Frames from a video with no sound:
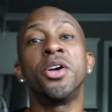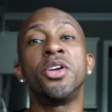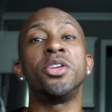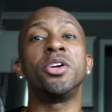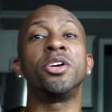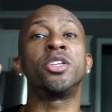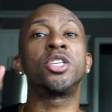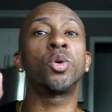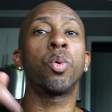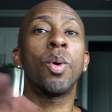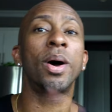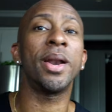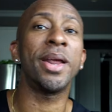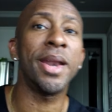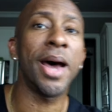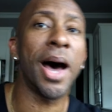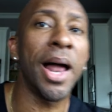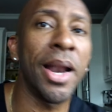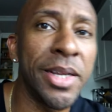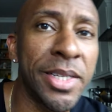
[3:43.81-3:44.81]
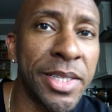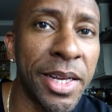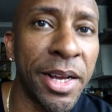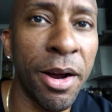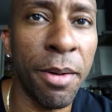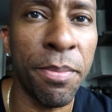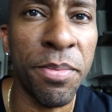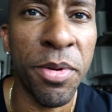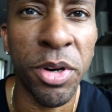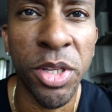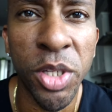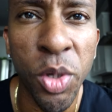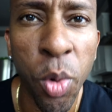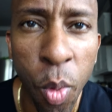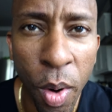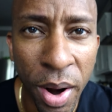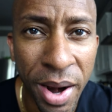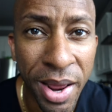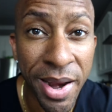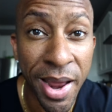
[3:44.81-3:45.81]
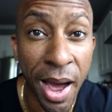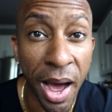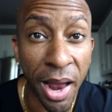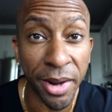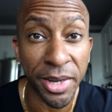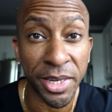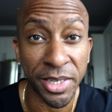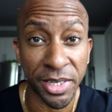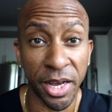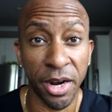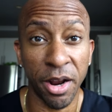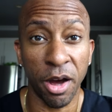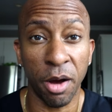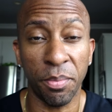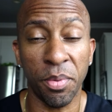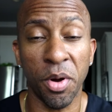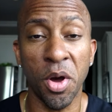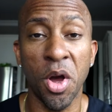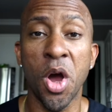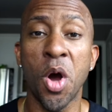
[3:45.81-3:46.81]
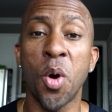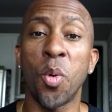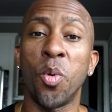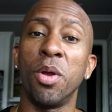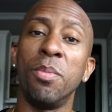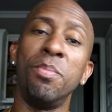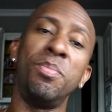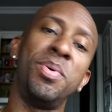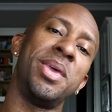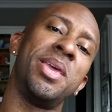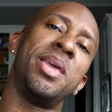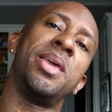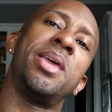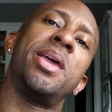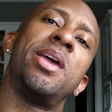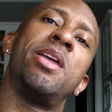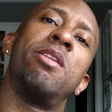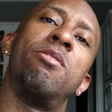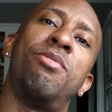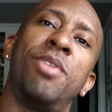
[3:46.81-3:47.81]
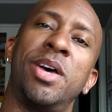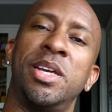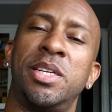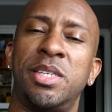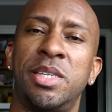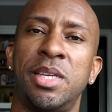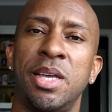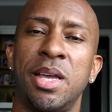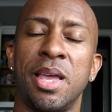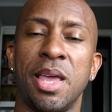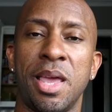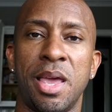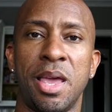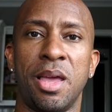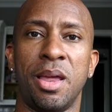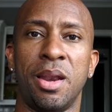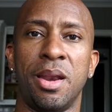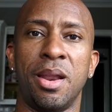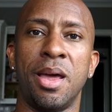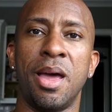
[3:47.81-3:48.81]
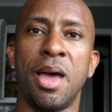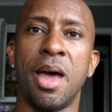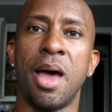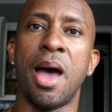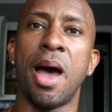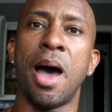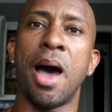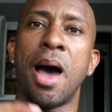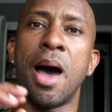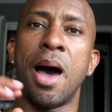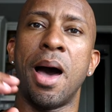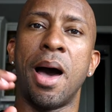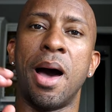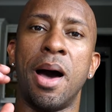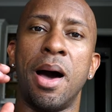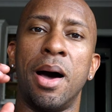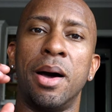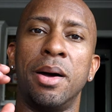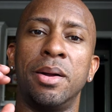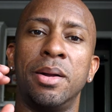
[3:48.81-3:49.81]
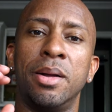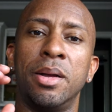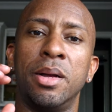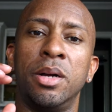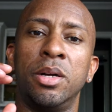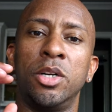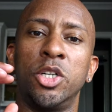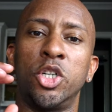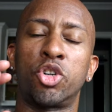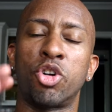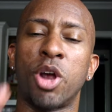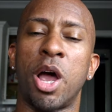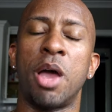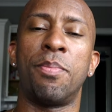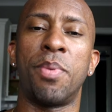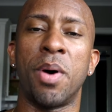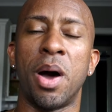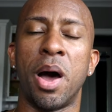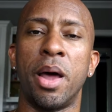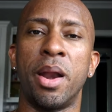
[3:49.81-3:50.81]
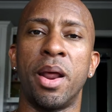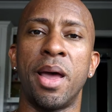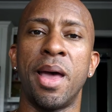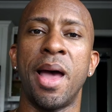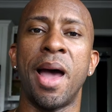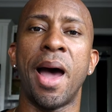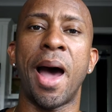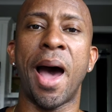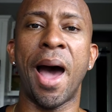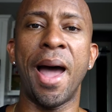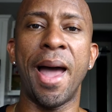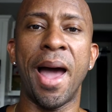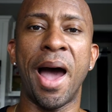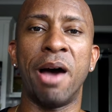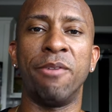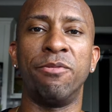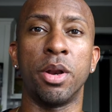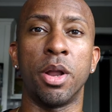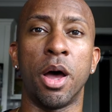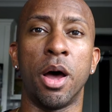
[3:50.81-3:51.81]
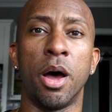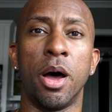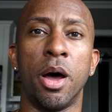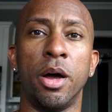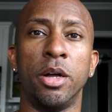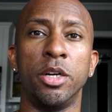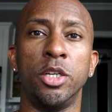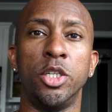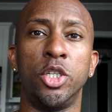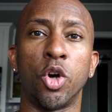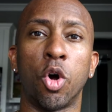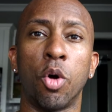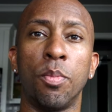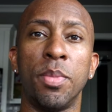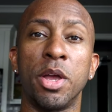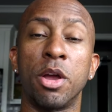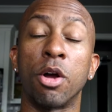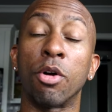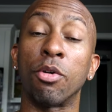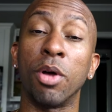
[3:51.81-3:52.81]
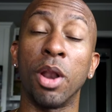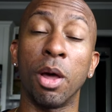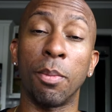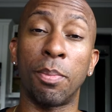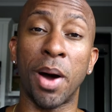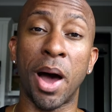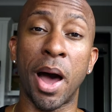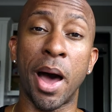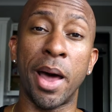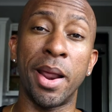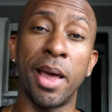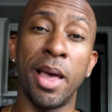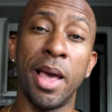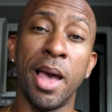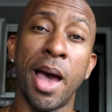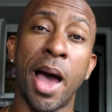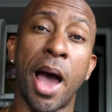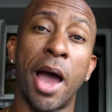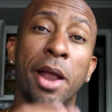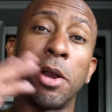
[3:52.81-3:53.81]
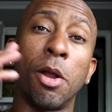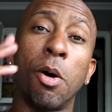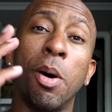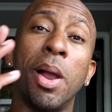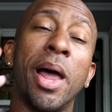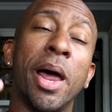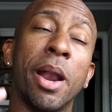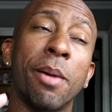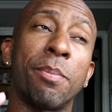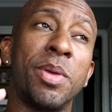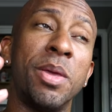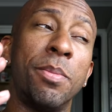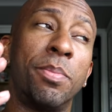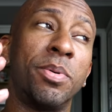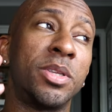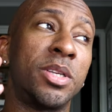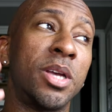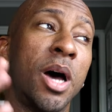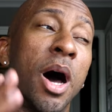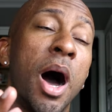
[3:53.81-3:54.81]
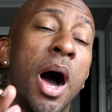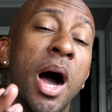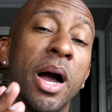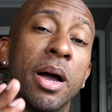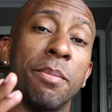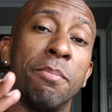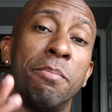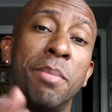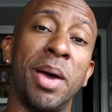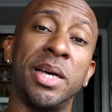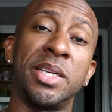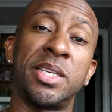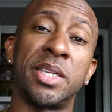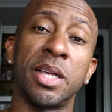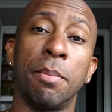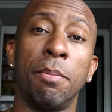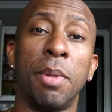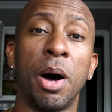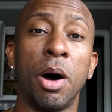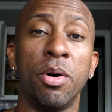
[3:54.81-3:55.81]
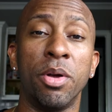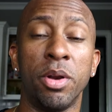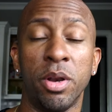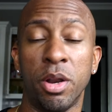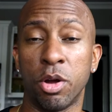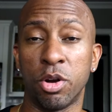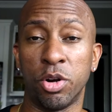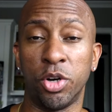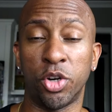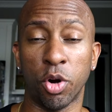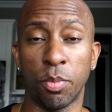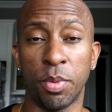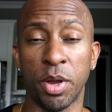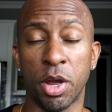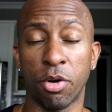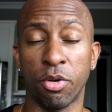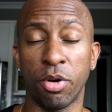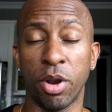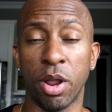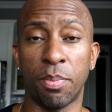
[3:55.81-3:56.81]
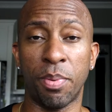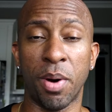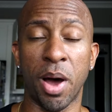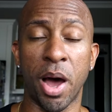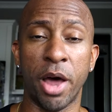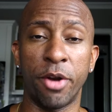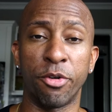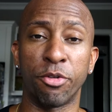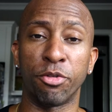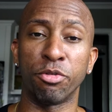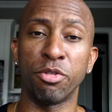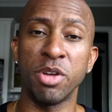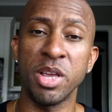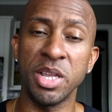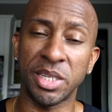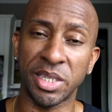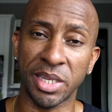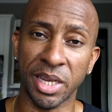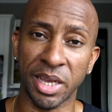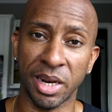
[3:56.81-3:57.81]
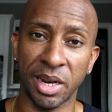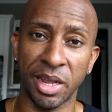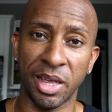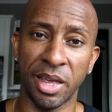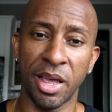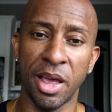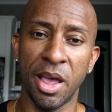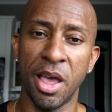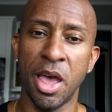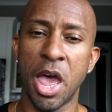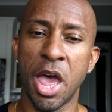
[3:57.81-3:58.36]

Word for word: your twenty dollar setup. Your twenty dollar setup would be investing in a tripod. I have the Joby GorillaPod. I know a lot of people talk mess about the Joby GorillaPod recently